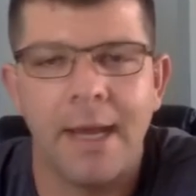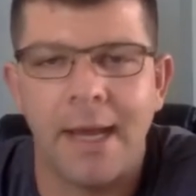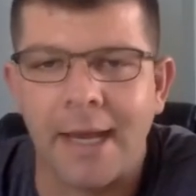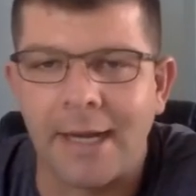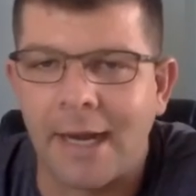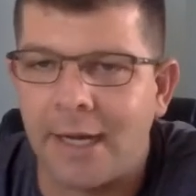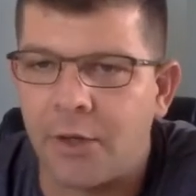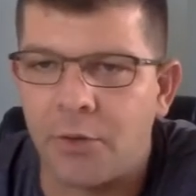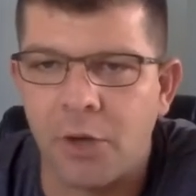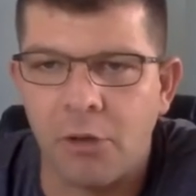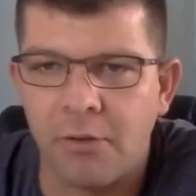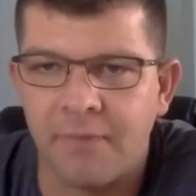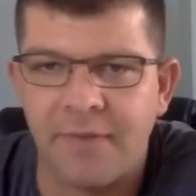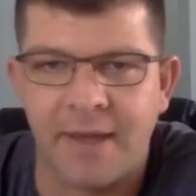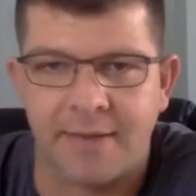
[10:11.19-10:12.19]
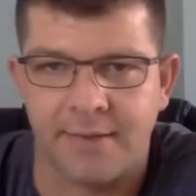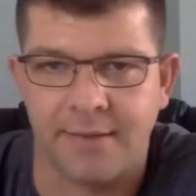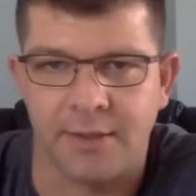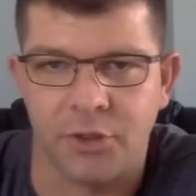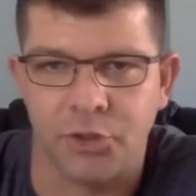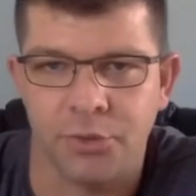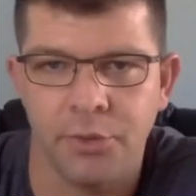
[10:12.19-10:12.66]
And I don't know if that's
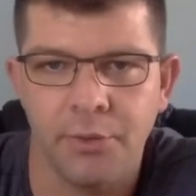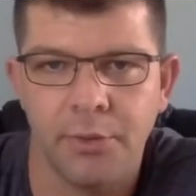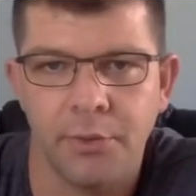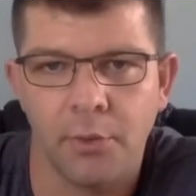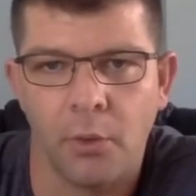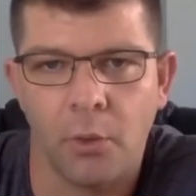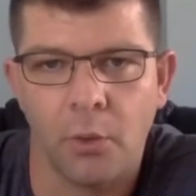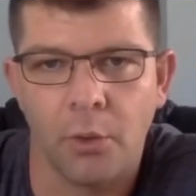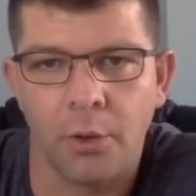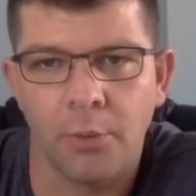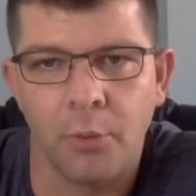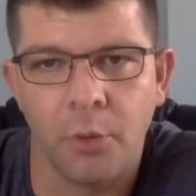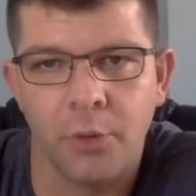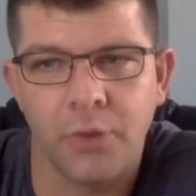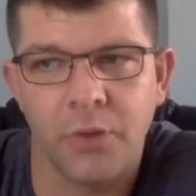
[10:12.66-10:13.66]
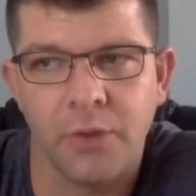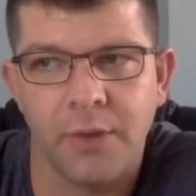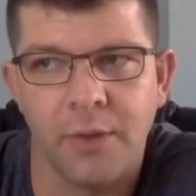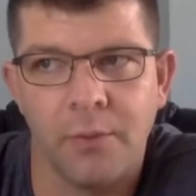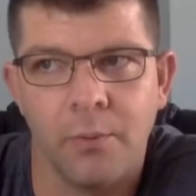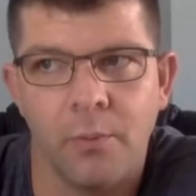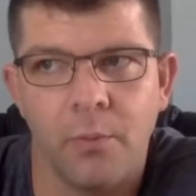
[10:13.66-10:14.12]
the truth or more so
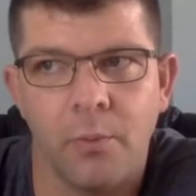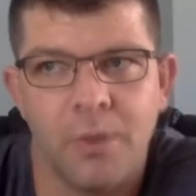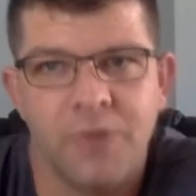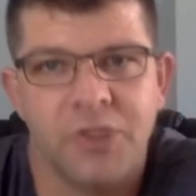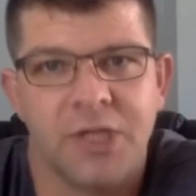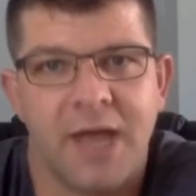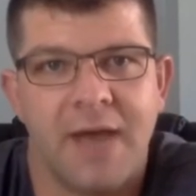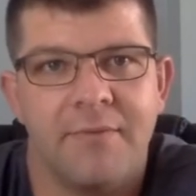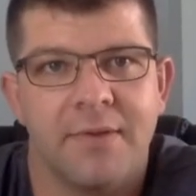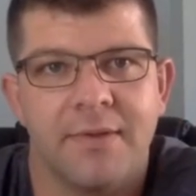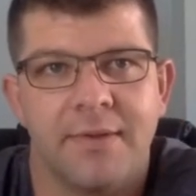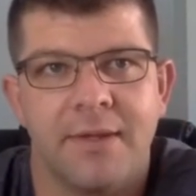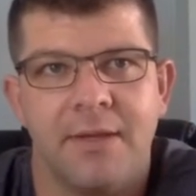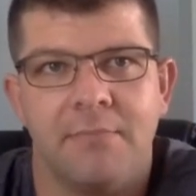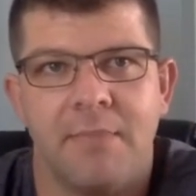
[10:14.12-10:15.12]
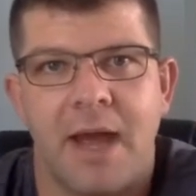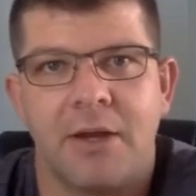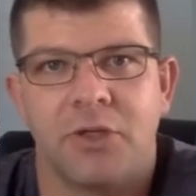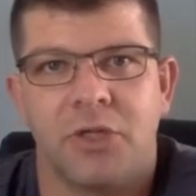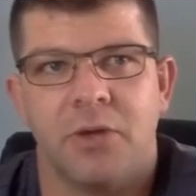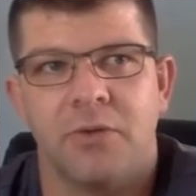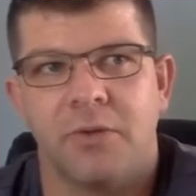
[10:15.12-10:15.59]
that we just haven't seen
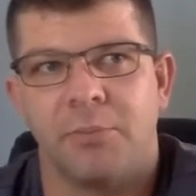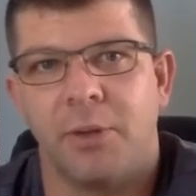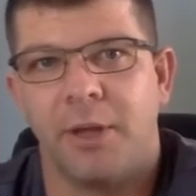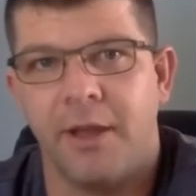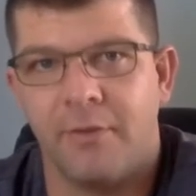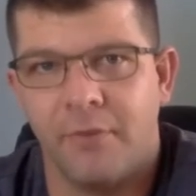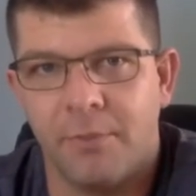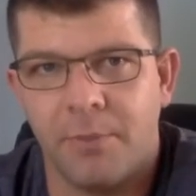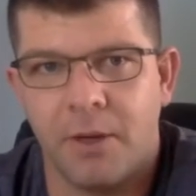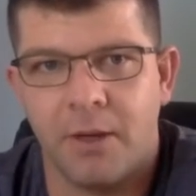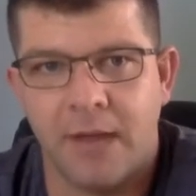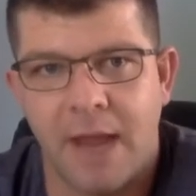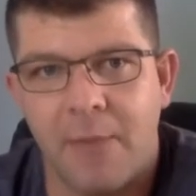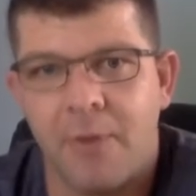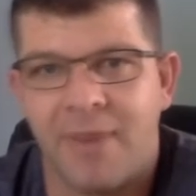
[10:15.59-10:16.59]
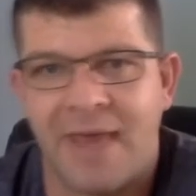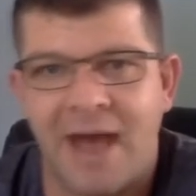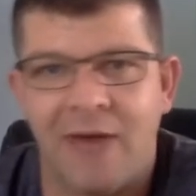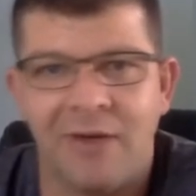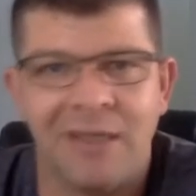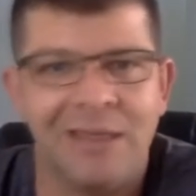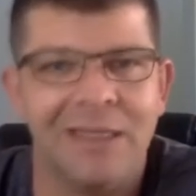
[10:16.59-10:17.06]
Mack Jones play a football game
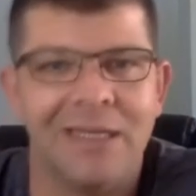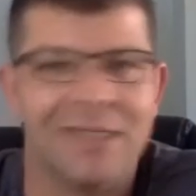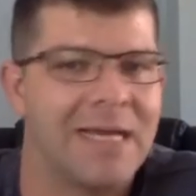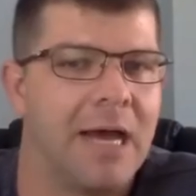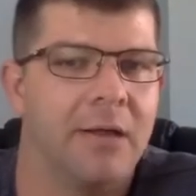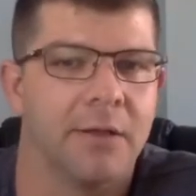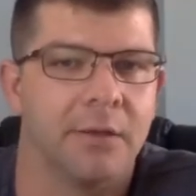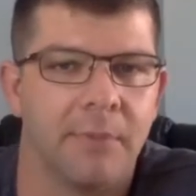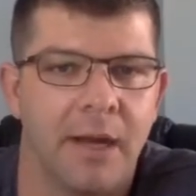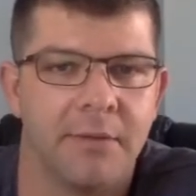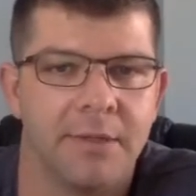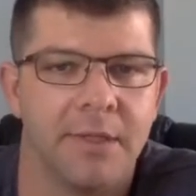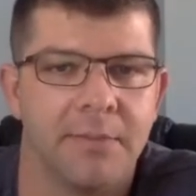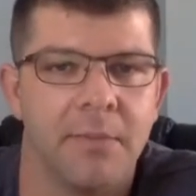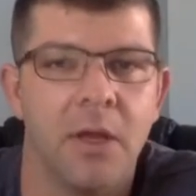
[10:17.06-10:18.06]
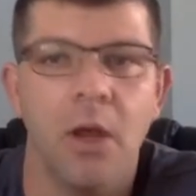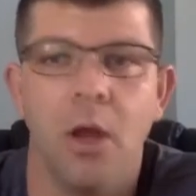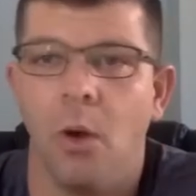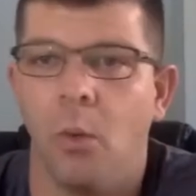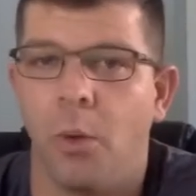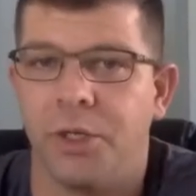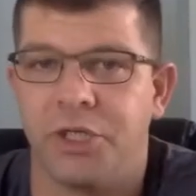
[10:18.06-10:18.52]
without elite talent around him,
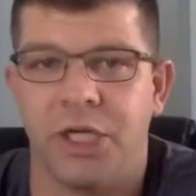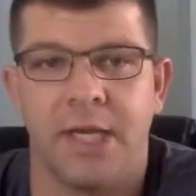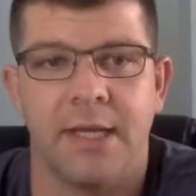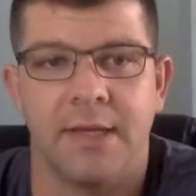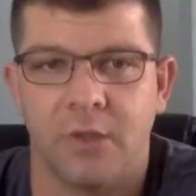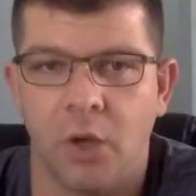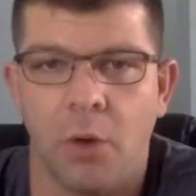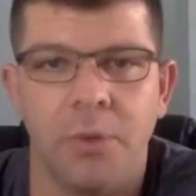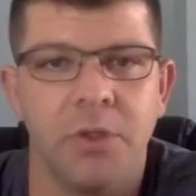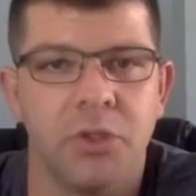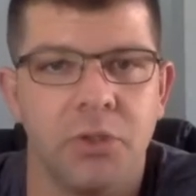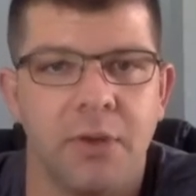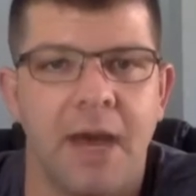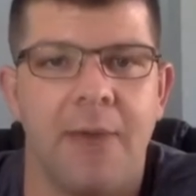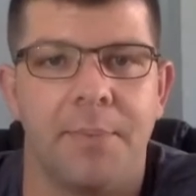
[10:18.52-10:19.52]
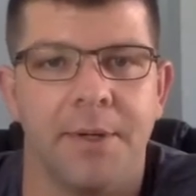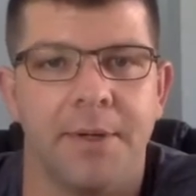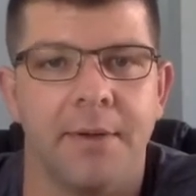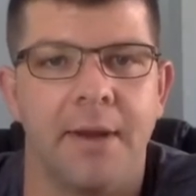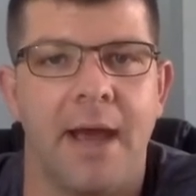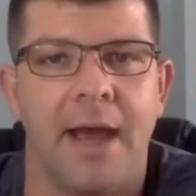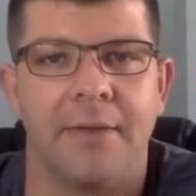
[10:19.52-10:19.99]
which is going to happen
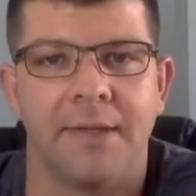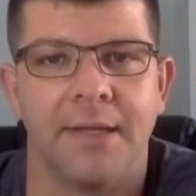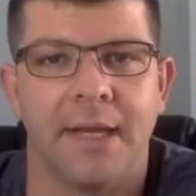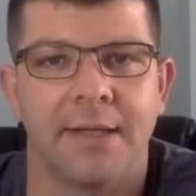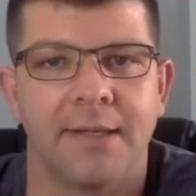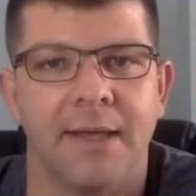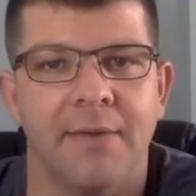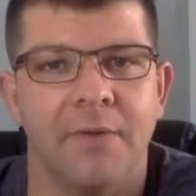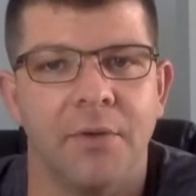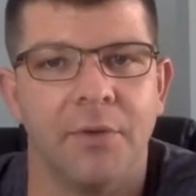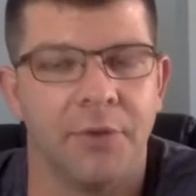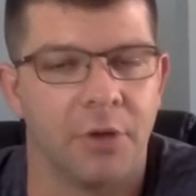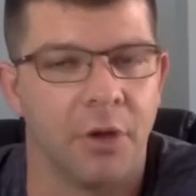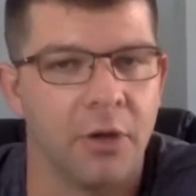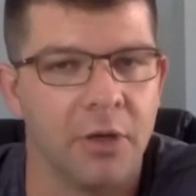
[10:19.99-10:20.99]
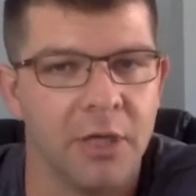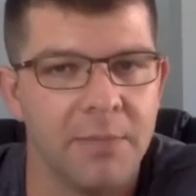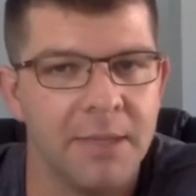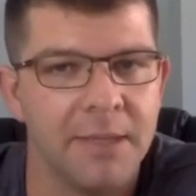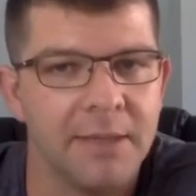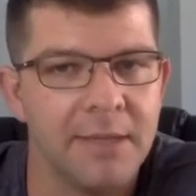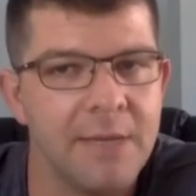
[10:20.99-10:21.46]
at the next level. They're all going to
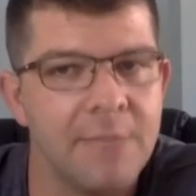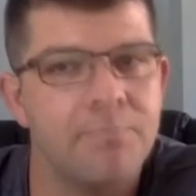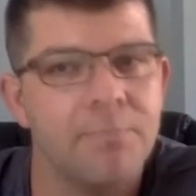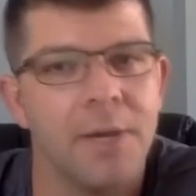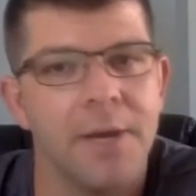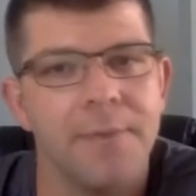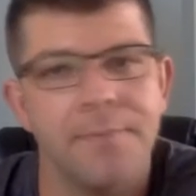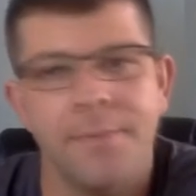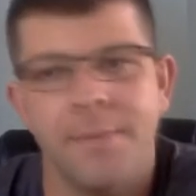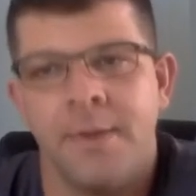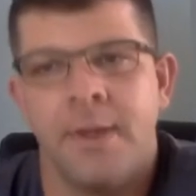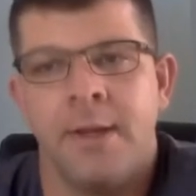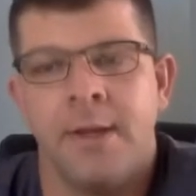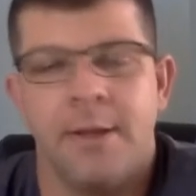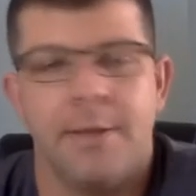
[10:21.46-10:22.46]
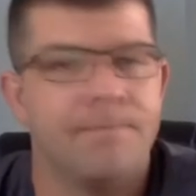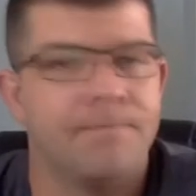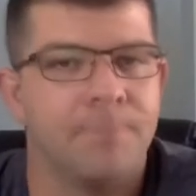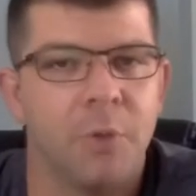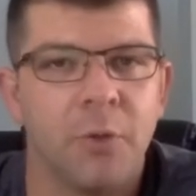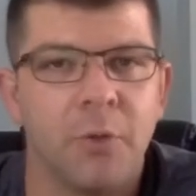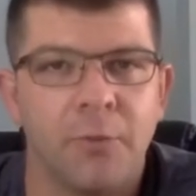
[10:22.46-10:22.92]
be elite, but
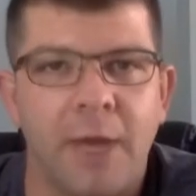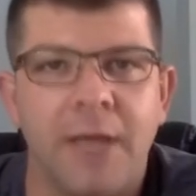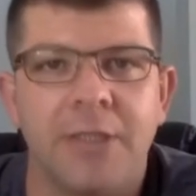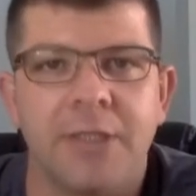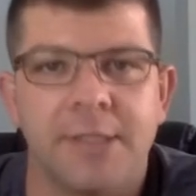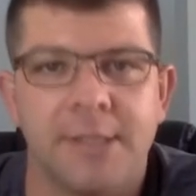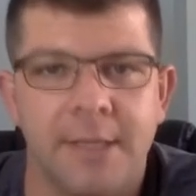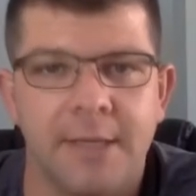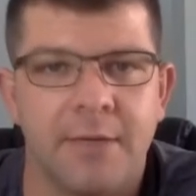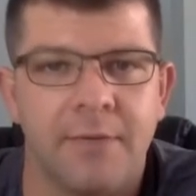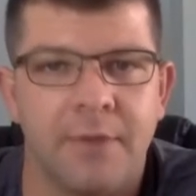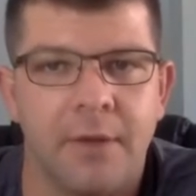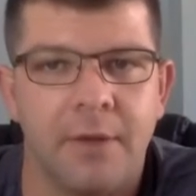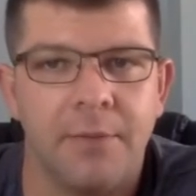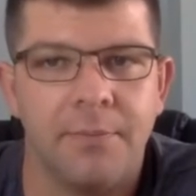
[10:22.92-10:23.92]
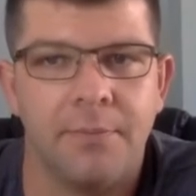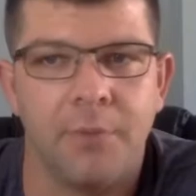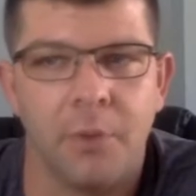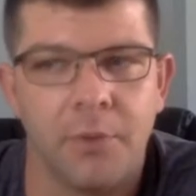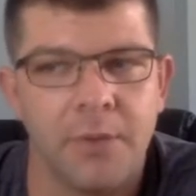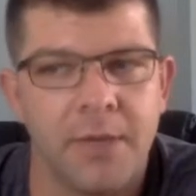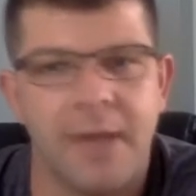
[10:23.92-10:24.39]
newsflash is the NFL.
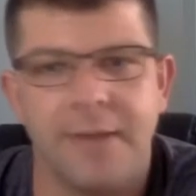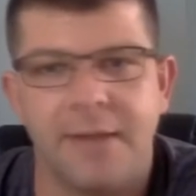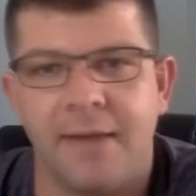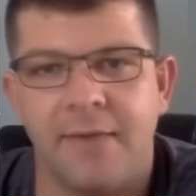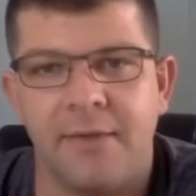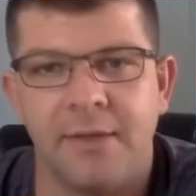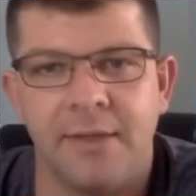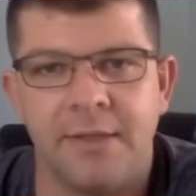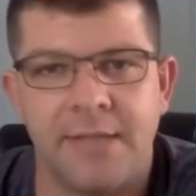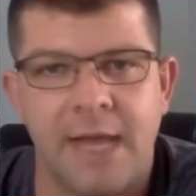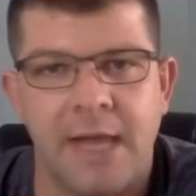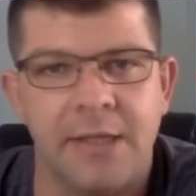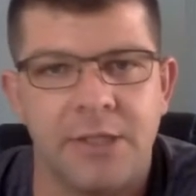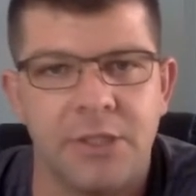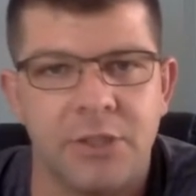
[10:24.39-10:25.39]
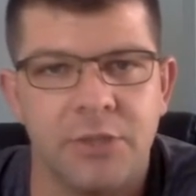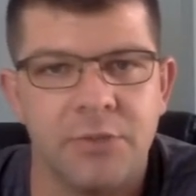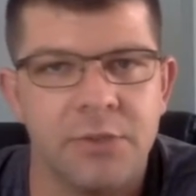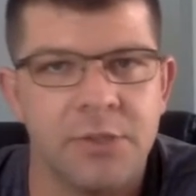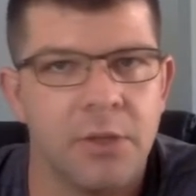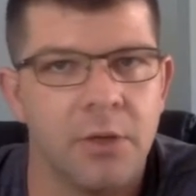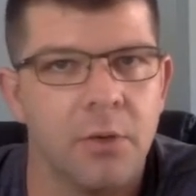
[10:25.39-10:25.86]
Those guys have elite talent too.
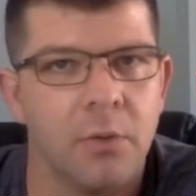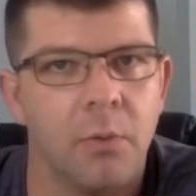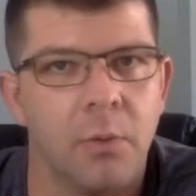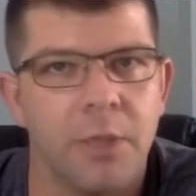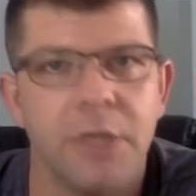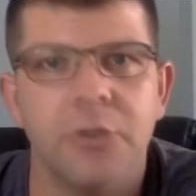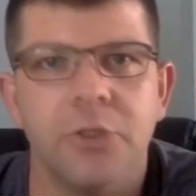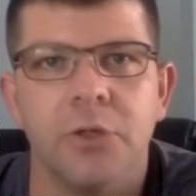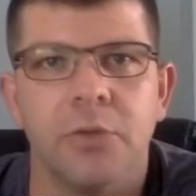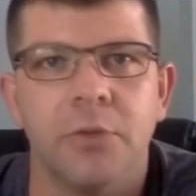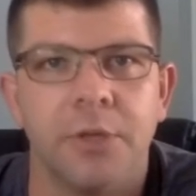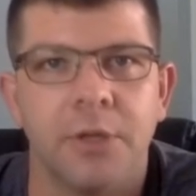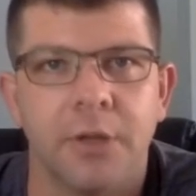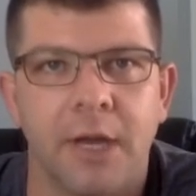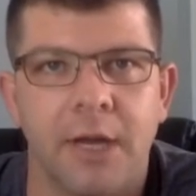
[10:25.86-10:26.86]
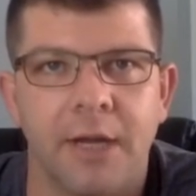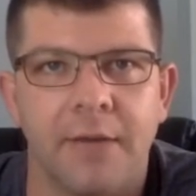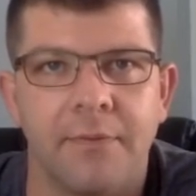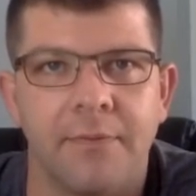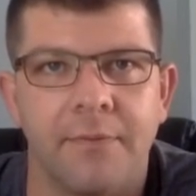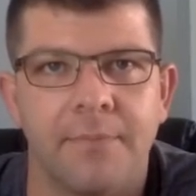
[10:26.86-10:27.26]
So what do you do when you're kind of,